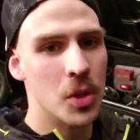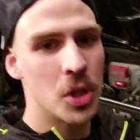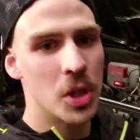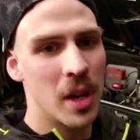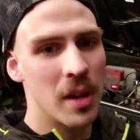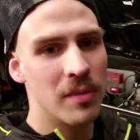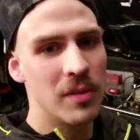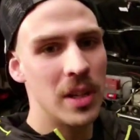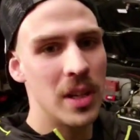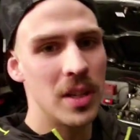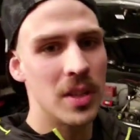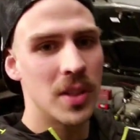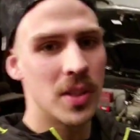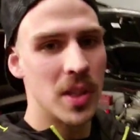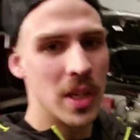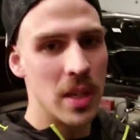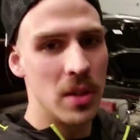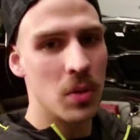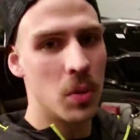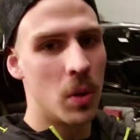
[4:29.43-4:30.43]
Chevy
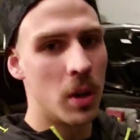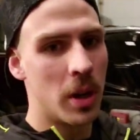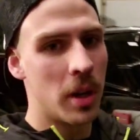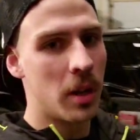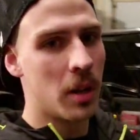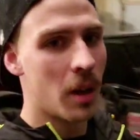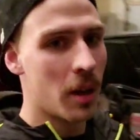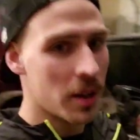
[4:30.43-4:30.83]
C20,